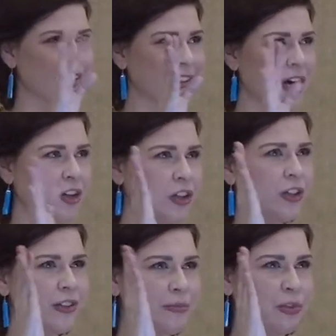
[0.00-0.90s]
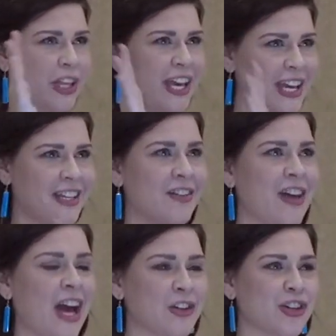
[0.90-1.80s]
a good plan of
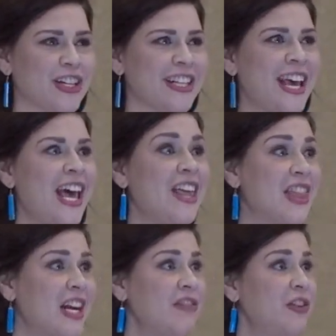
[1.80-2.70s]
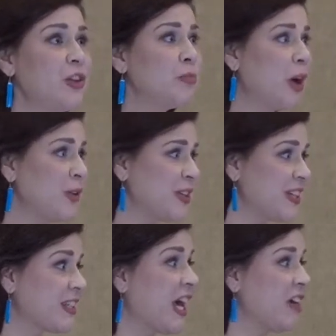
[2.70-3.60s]
action. Then I feel your
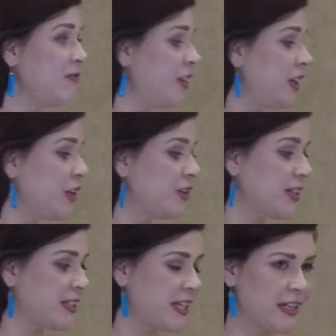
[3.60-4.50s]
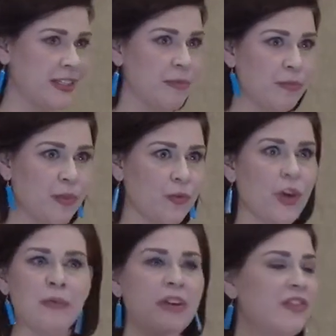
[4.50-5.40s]
pulses. I can feel 6.
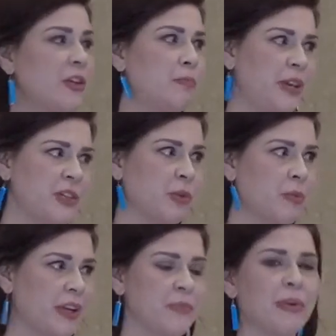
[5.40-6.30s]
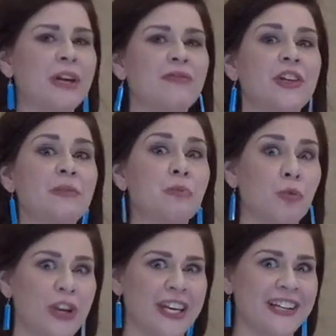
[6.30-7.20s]
I'm not feeling beats per minute, but I'm feeling
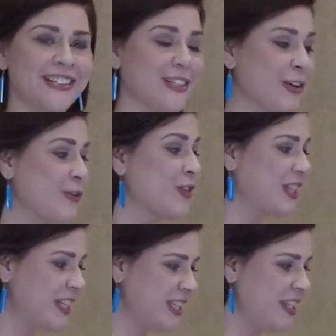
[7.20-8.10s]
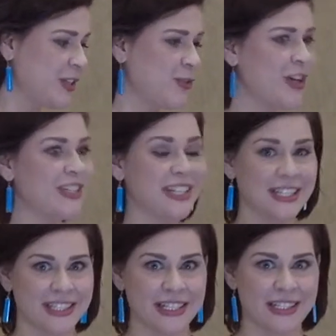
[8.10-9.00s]
meridians. So 6 in this wrist and
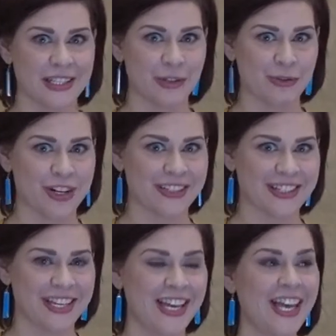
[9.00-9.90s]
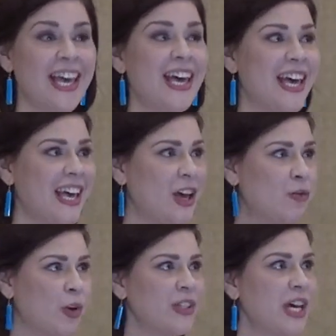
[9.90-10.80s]
6 in this wrist.
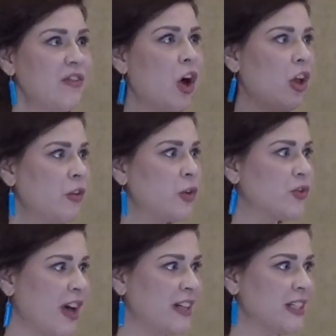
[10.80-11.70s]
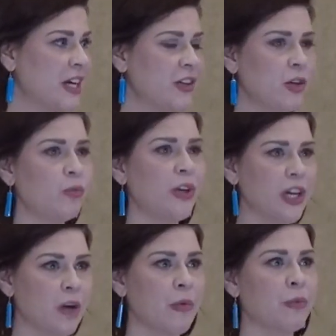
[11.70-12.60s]
Once I have all those facts together, we can
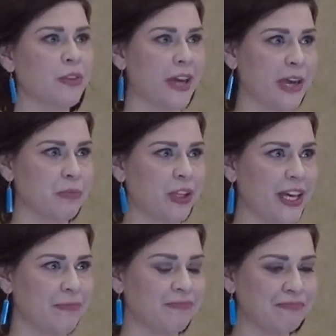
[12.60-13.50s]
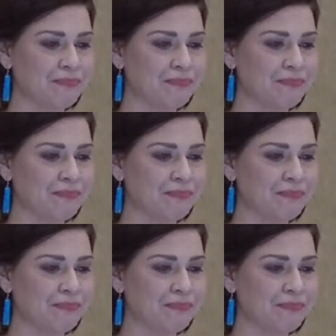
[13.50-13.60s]
come up with a game plan.